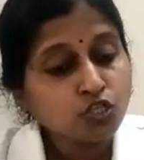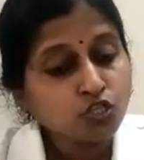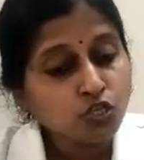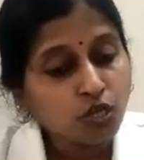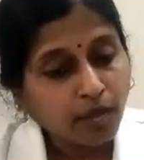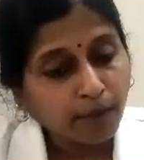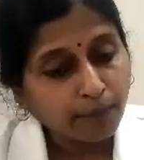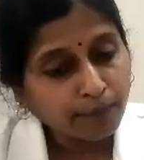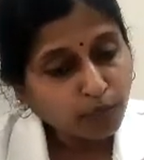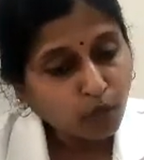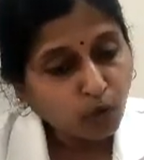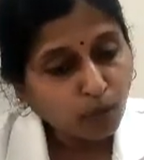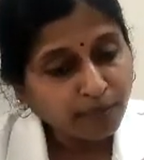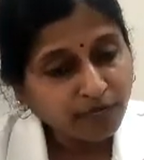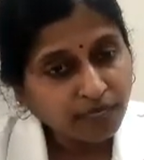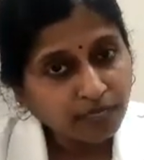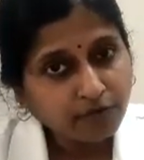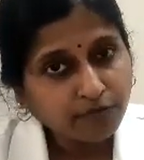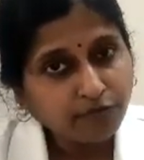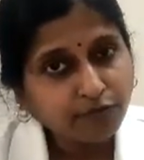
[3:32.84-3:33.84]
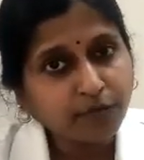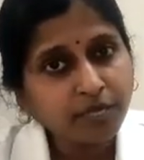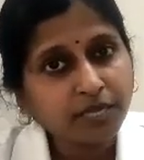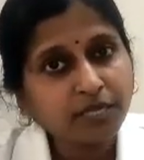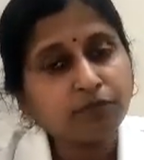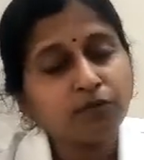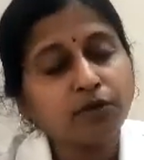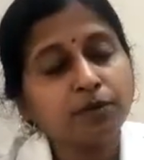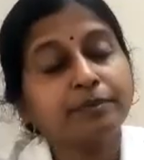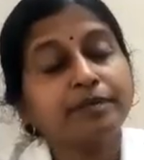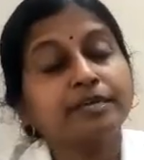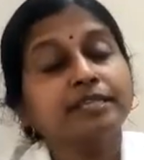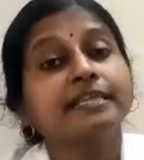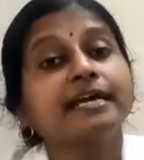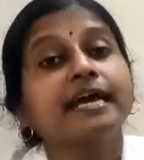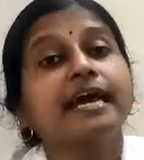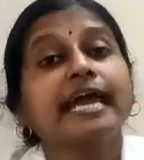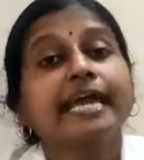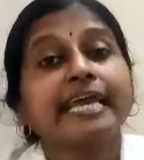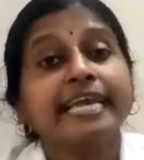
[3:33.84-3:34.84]
So abdominal pain will be
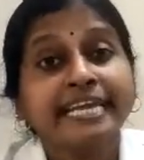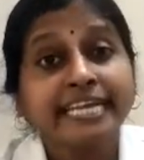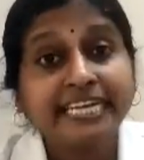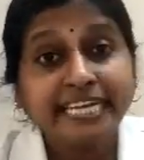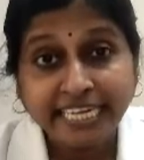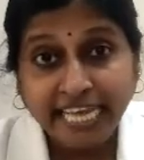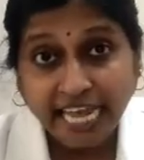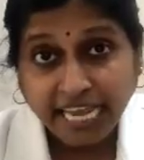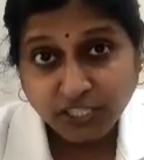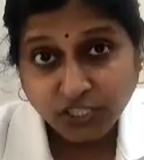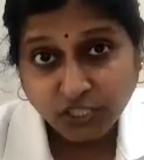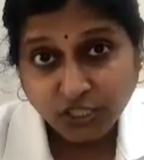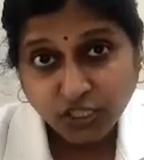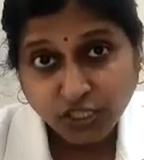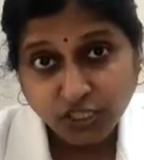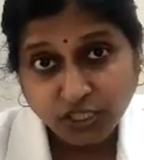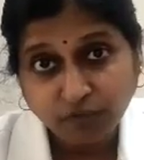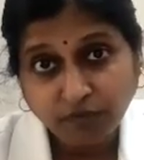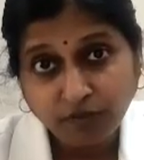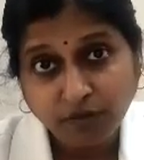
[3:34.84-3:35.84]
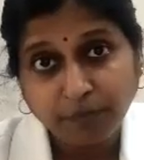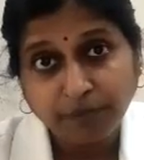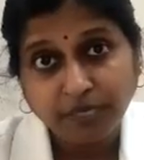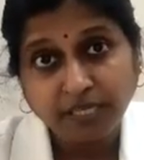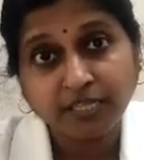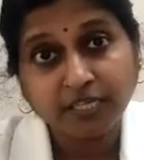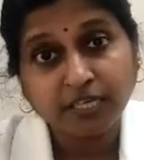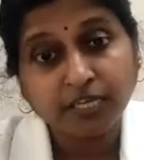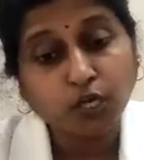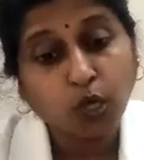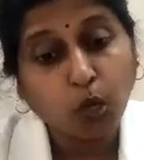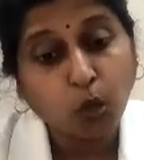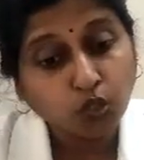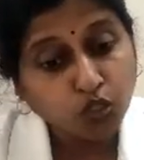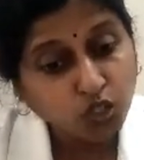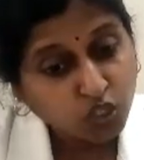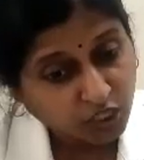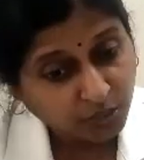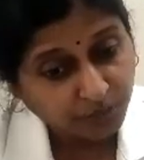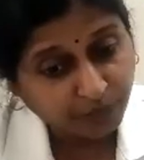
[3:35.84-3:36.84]
there, indigestion will be there,
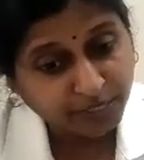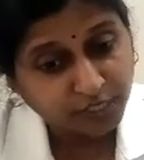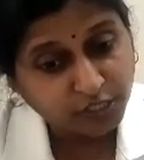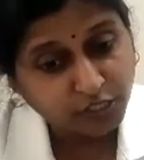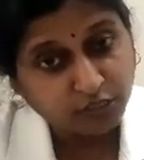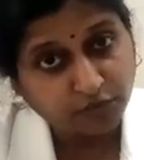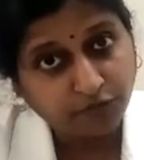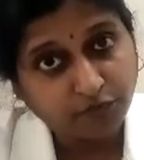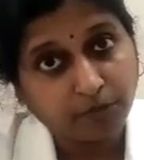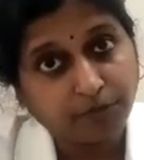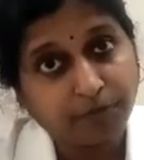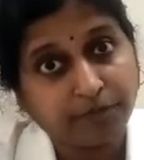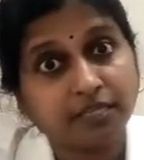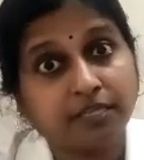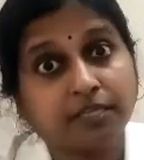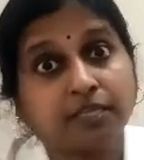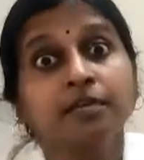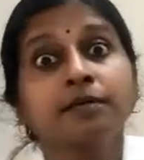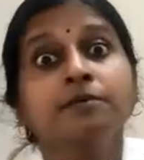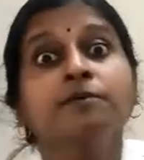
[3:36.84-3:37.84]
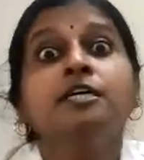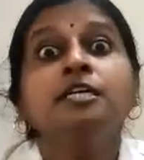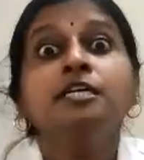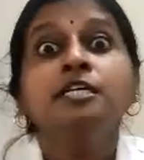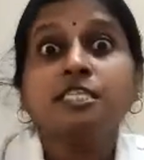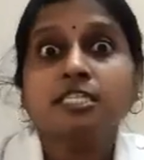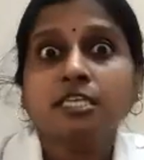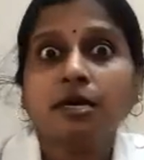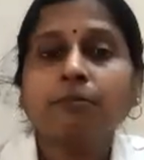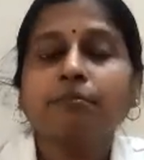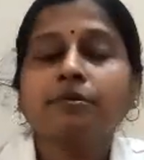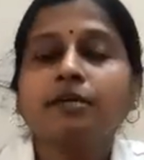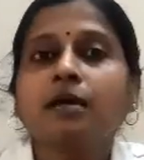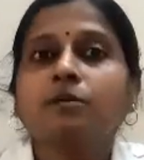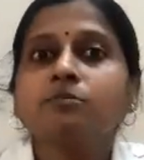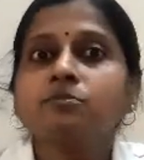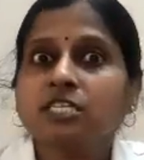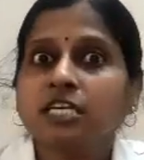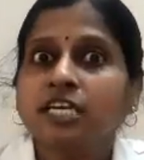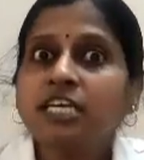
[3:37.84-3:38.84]
constipation will be there,
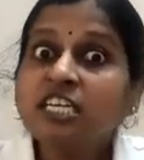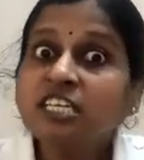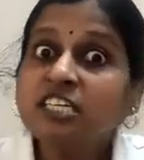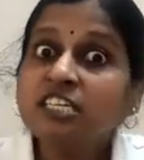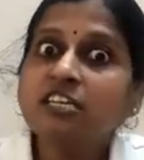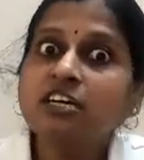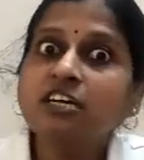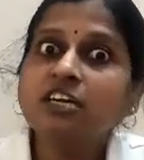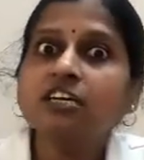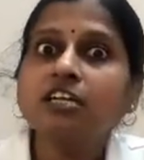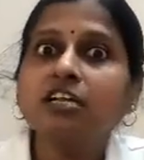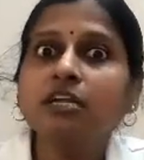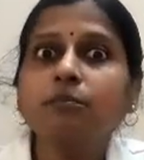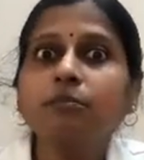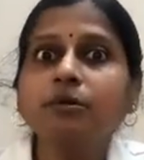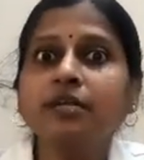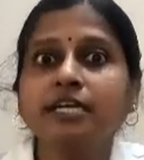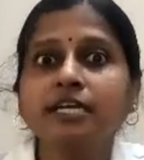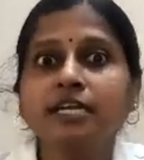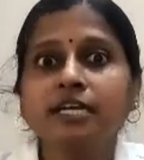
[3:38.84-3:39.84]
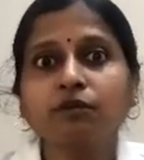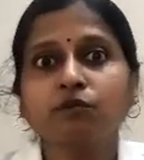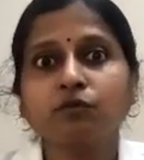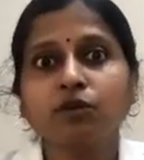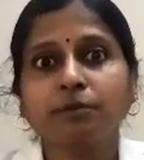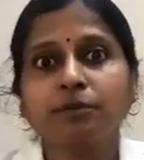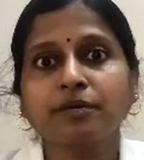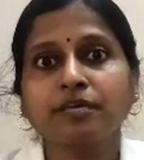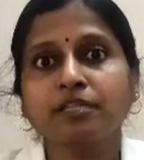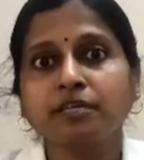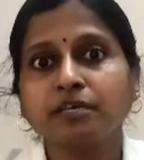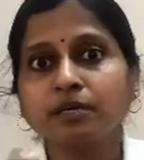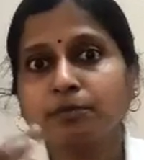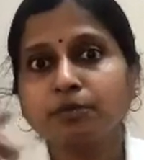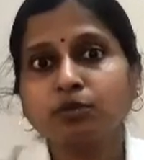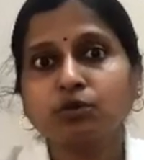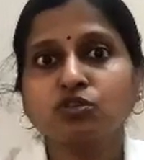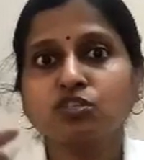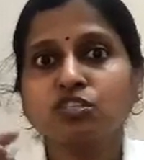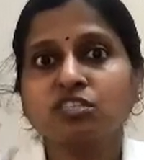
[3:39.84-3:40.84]
sometimes internal bleeding will be
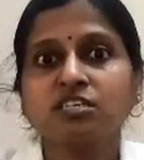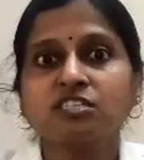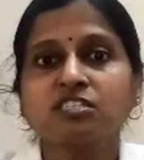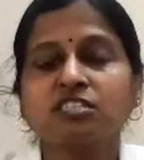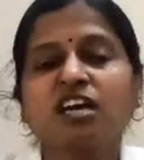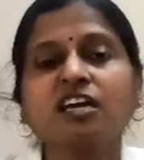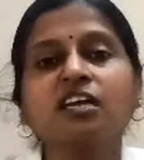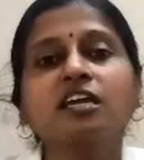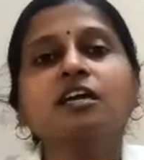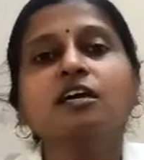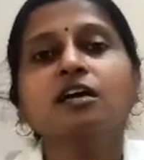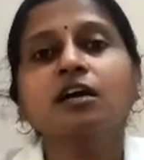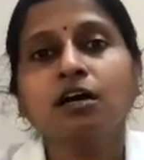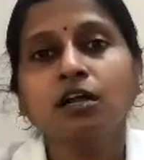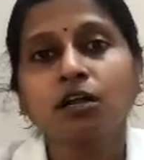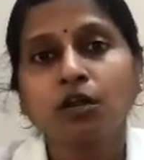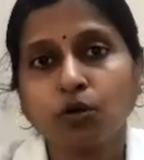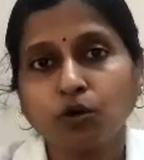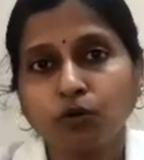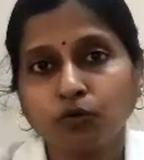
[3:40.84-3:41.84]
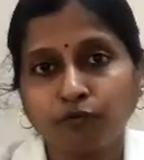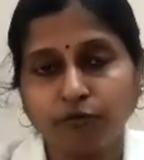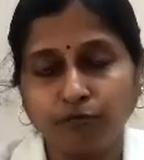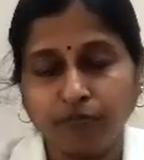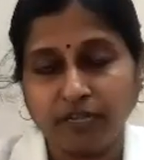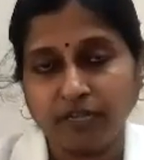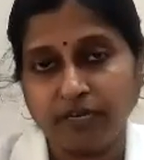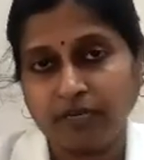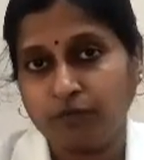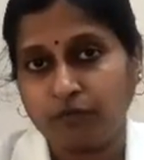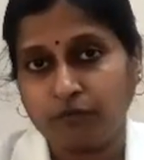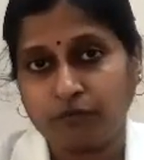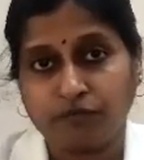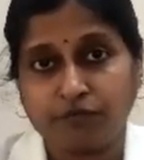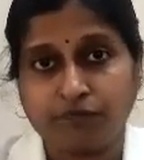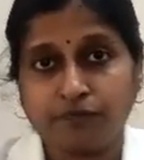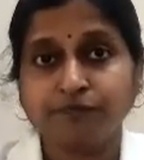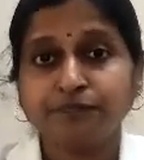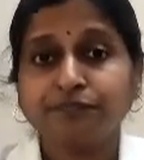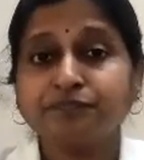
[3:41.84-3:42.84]
there because they are sucking a lot of blood out of
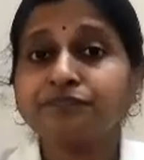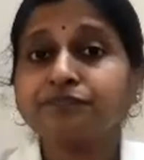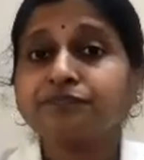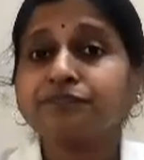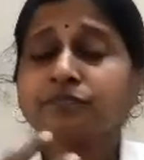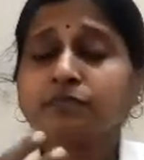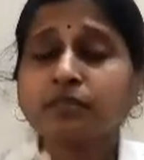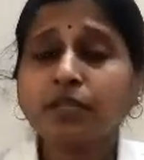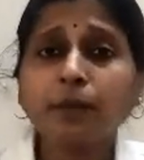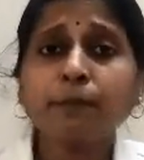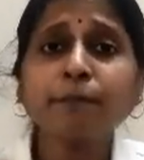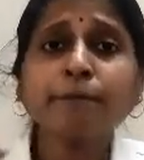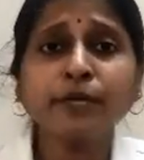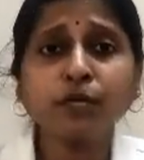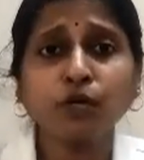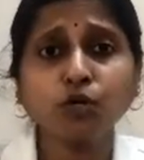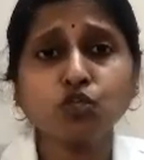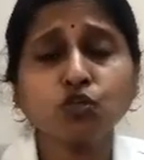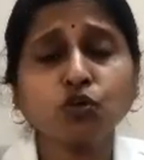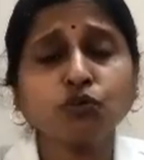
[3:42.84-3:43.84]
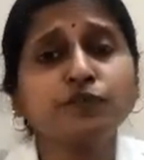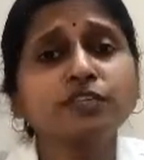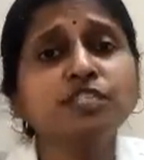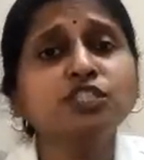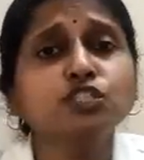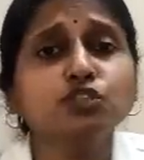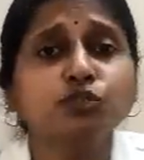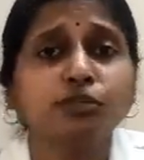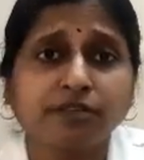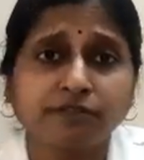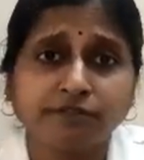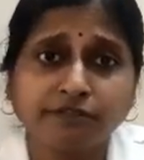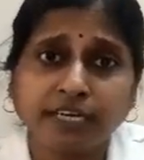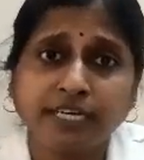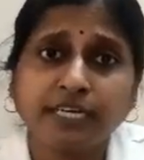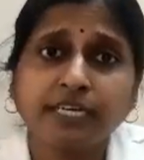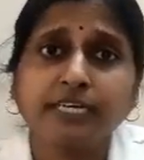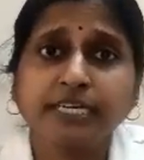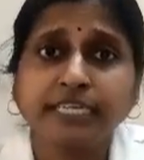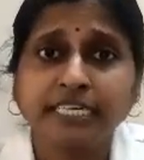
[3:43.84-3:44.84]
it. Because of which you can
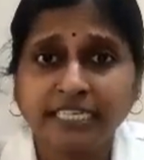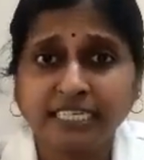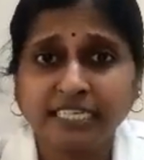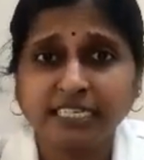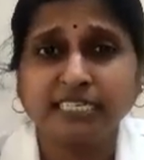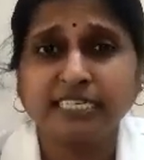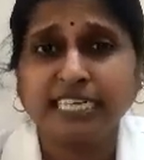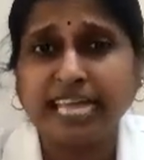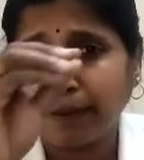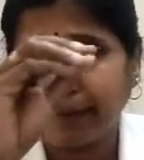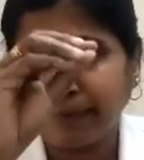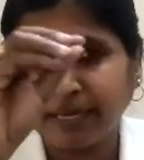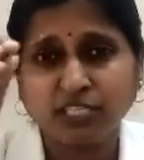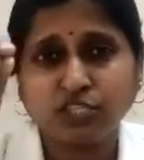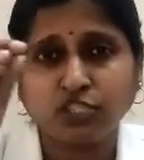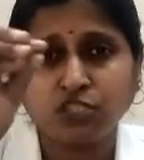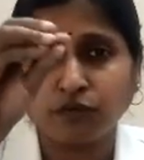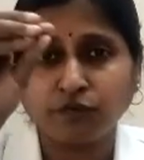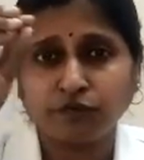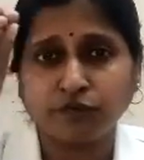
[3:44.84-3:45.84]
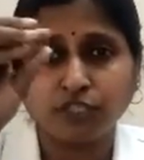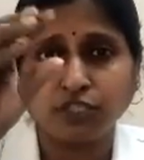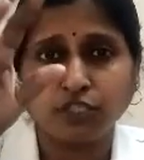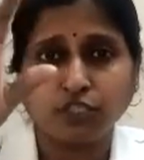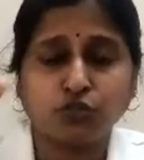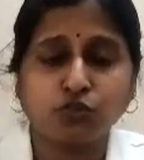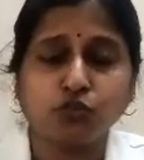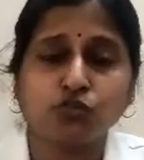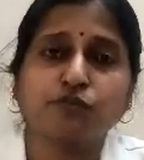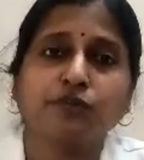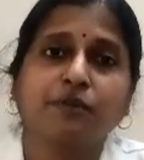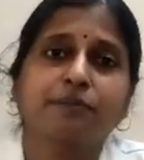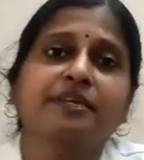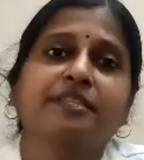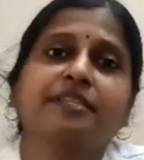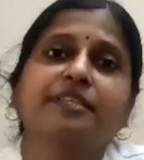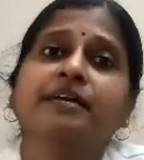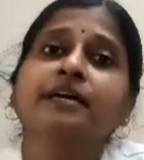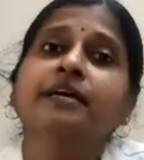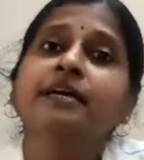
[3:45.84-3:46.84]
find internal damage of the tissues will
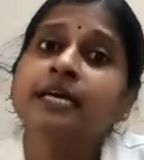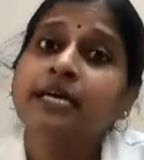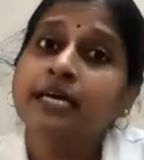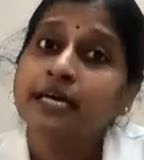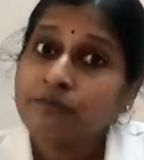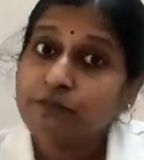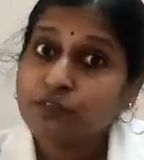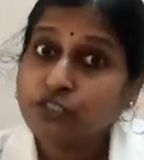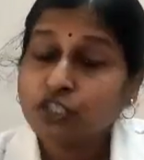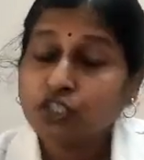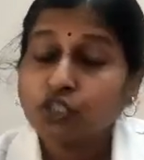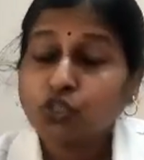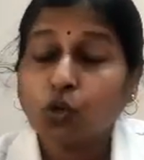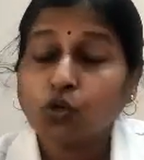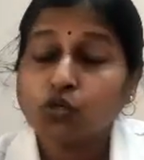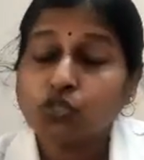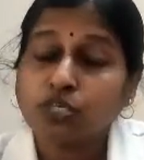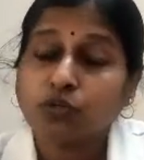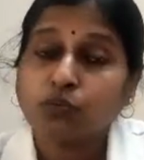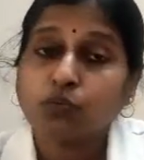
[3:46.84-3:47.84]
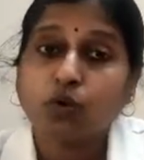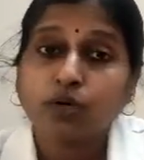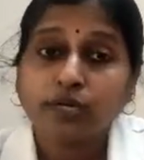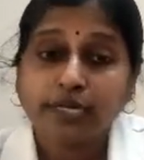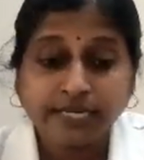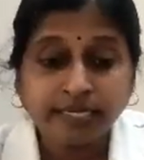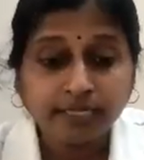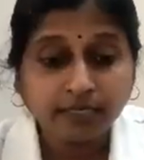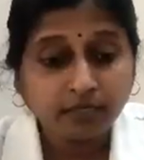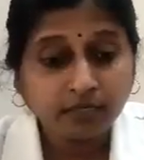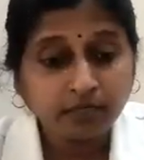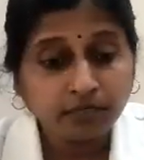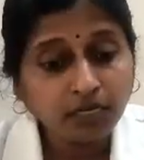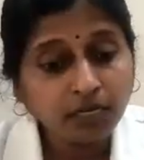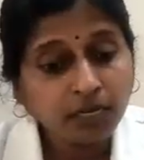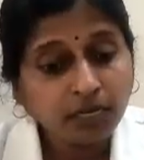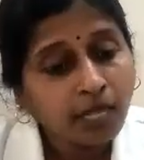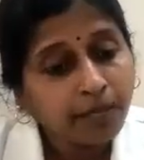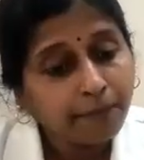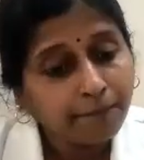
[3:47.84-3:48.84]
be there, which is causing what?
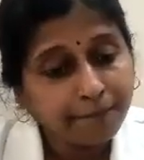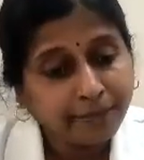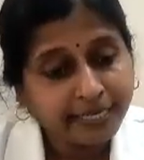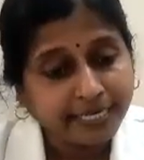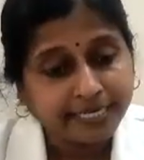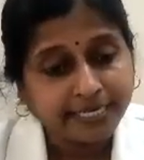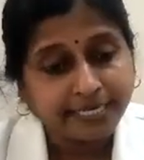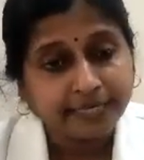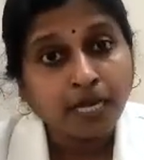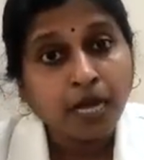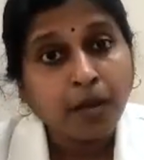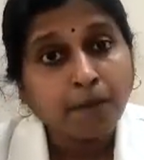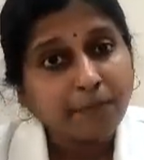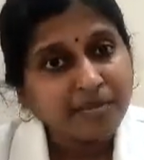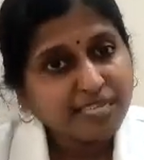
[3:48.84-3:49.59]
Internal bleeding.